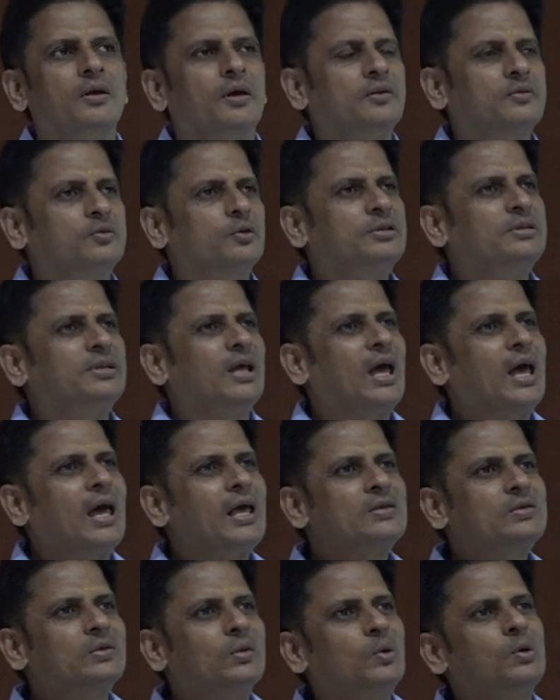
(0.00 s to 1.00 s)
So it is
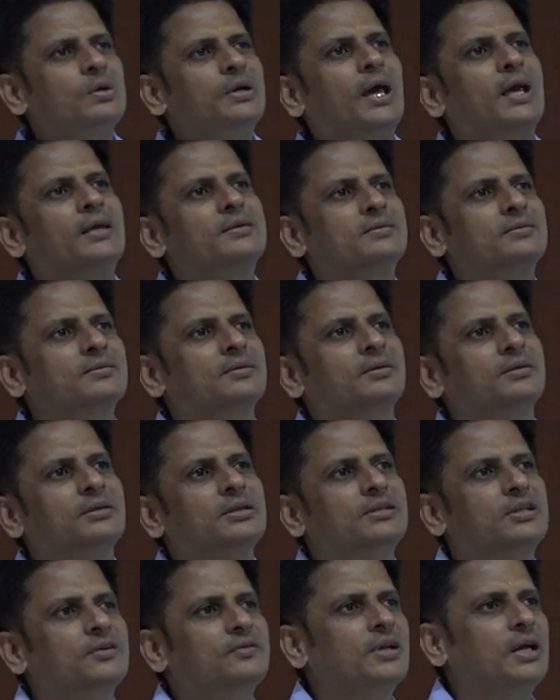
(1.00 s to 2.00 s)
as old as the
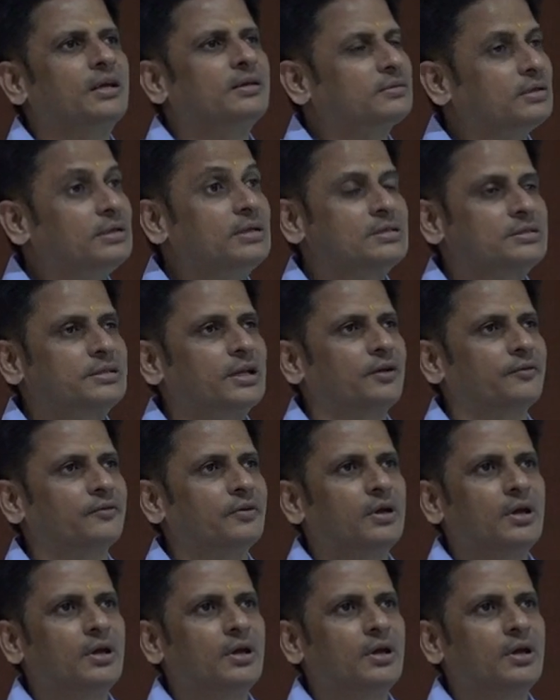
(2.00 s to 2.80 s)
civilization itself.